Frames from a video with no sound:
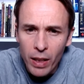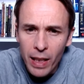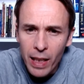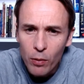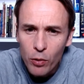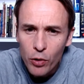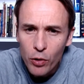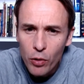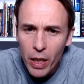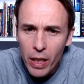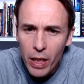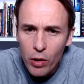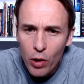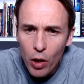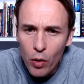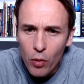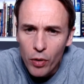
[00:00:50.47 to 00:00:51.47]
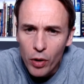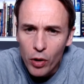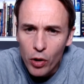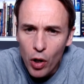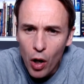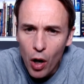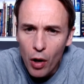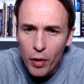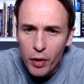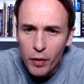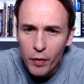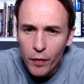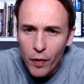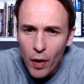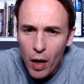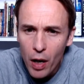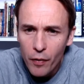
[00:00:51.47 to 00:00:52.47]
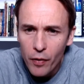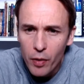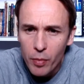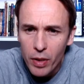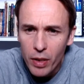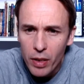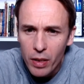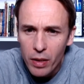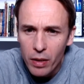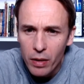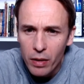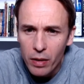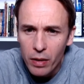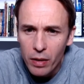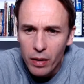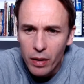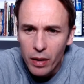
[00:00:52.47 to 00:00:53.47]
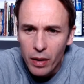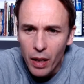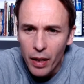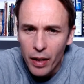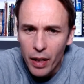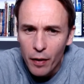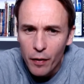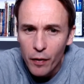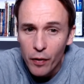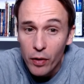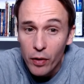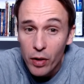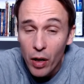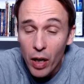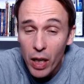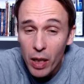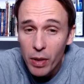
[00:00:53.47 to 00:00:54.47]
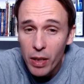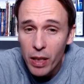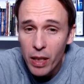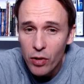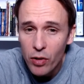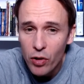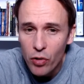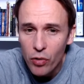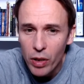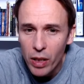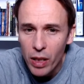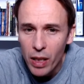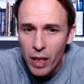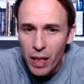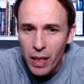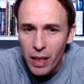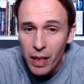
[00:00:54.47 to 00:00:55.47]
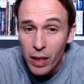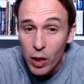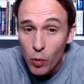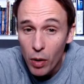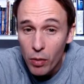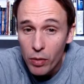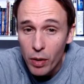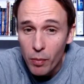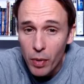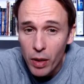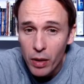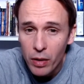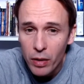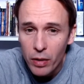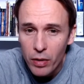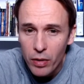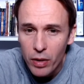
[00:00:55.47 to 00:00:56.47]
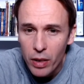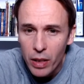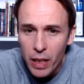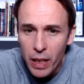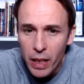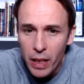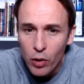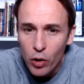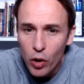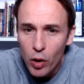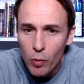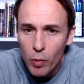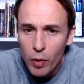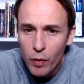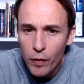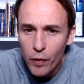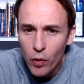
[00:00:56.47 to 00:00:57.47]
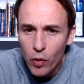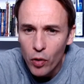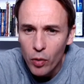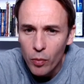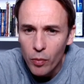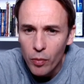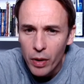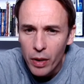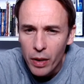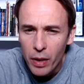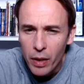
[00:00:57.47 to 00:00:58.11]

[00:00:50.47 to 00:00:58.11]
Little do they know that God is far from distant, and that for a time in history, he dwelt among us in human form.